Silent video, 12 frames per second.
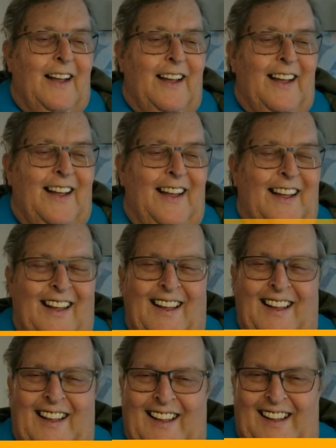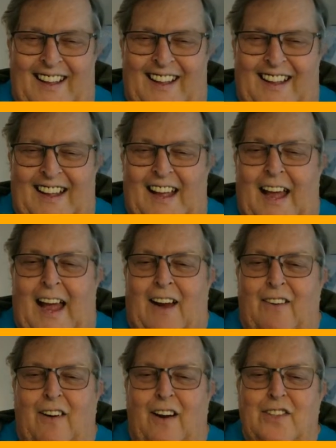
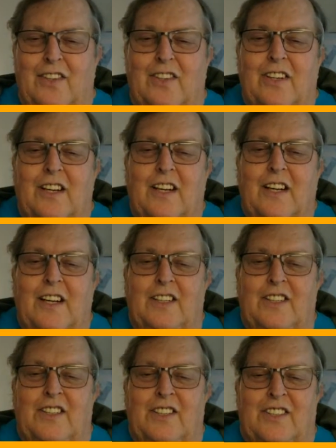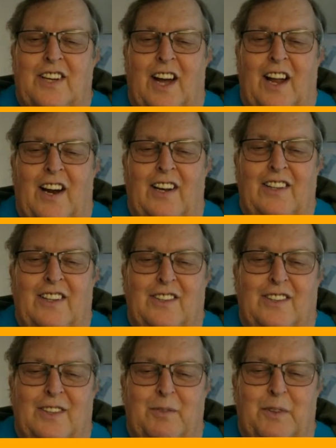Hi, Roger. Just got on
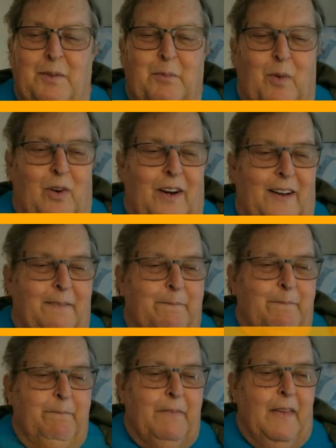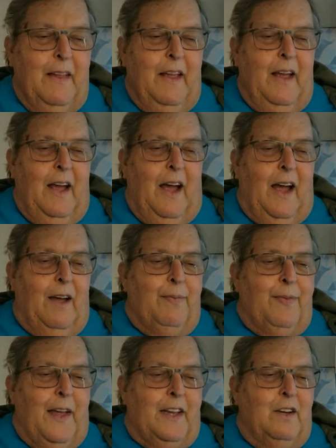YouTube. Good morning.
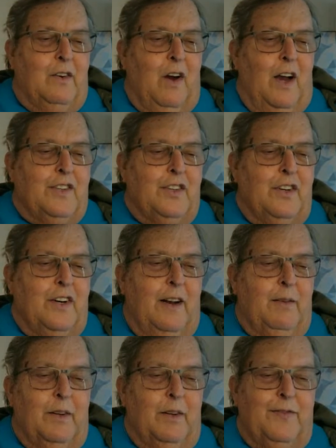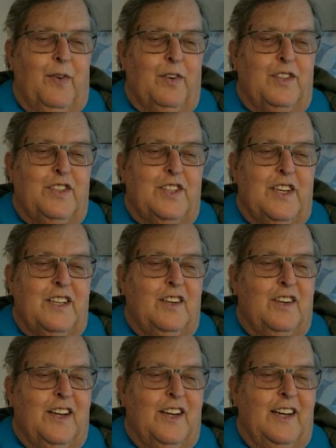Thank you, Roger, and I look forward to seeing
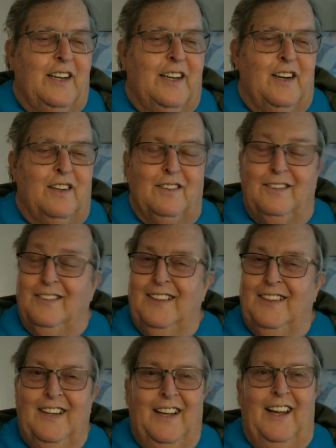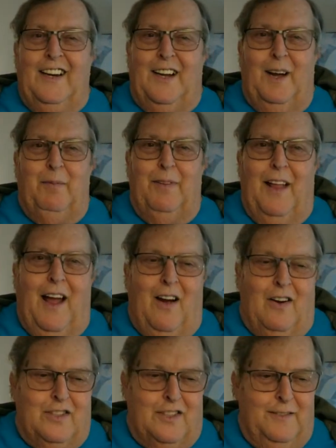you again here in a couple
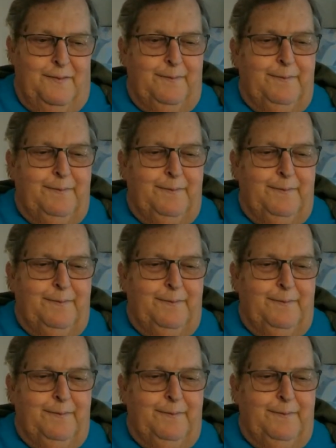hours.